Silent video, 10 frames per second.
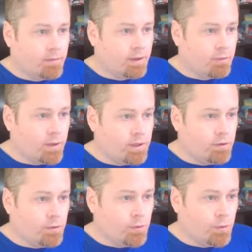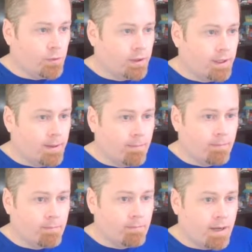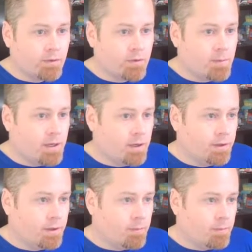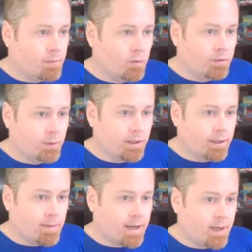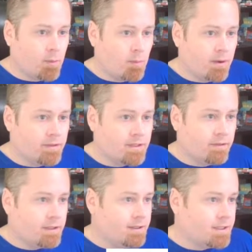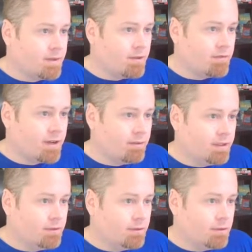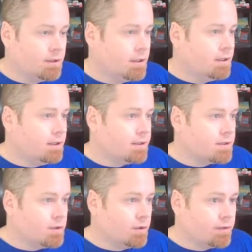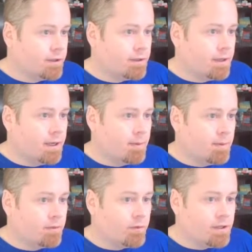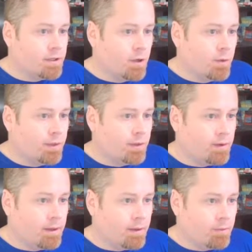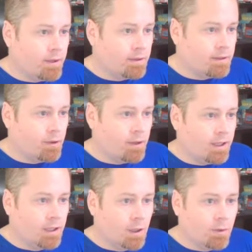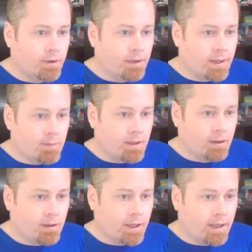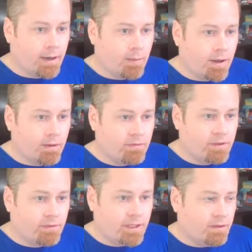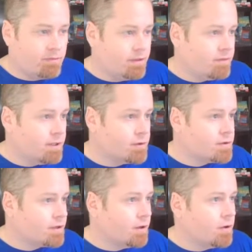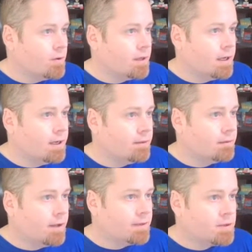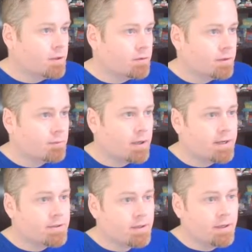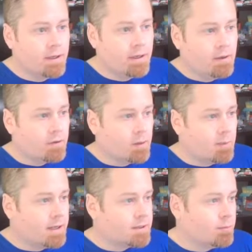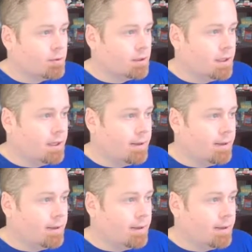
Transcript: if we do bounce from here, then hopefully we'll get back up above the 1775 level on silver. But if we don't, then if we continue to head lower, then I'd be looking at about 1550 or so on the silver price for a possible